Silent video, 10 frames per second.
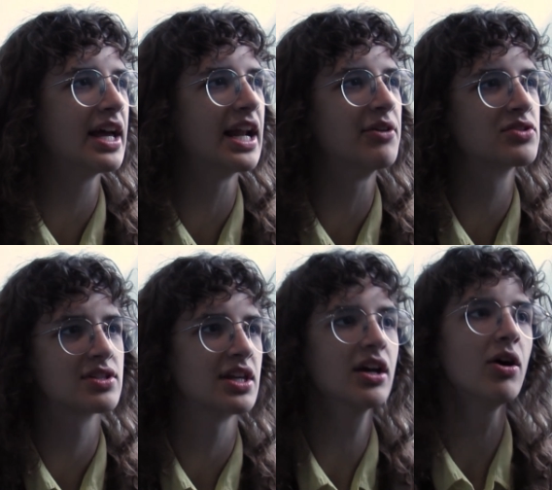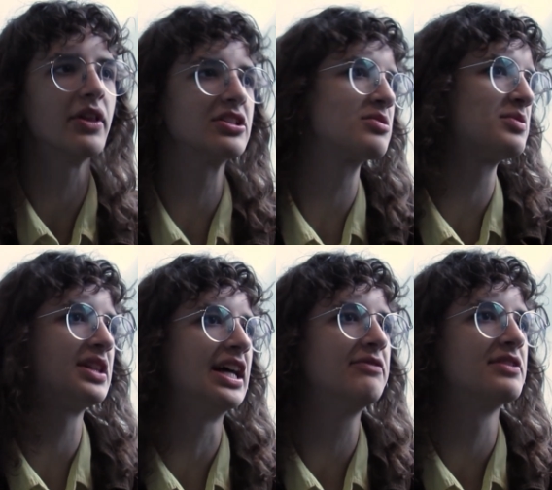And I was just like, oh, that's just what
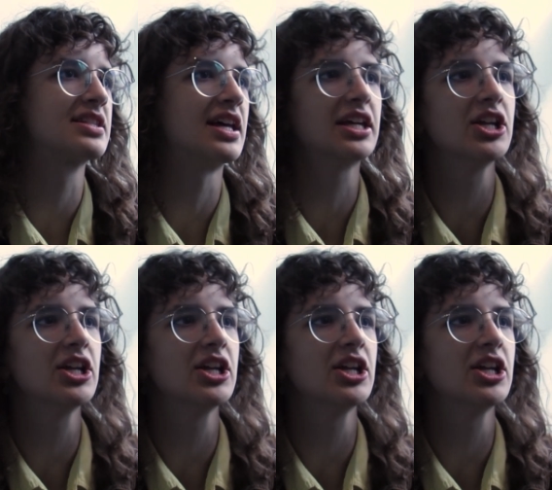life is like.